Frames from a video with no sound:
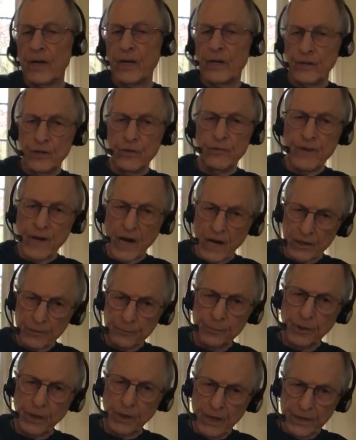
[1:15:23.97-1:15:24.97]
you've got a
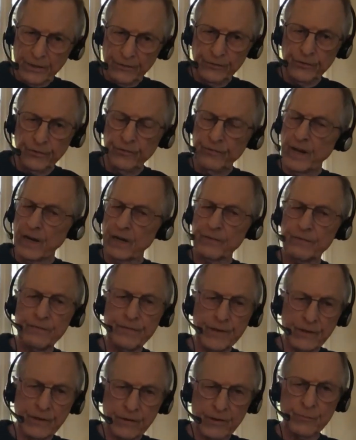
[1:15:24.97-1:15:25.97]
place, you've got a
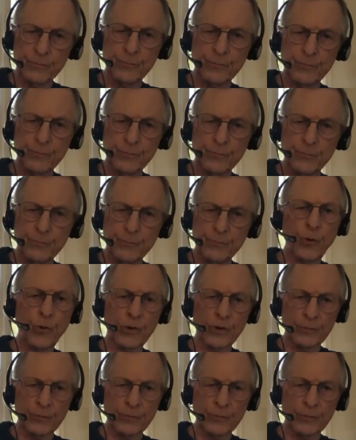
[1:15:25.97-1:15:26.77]
very important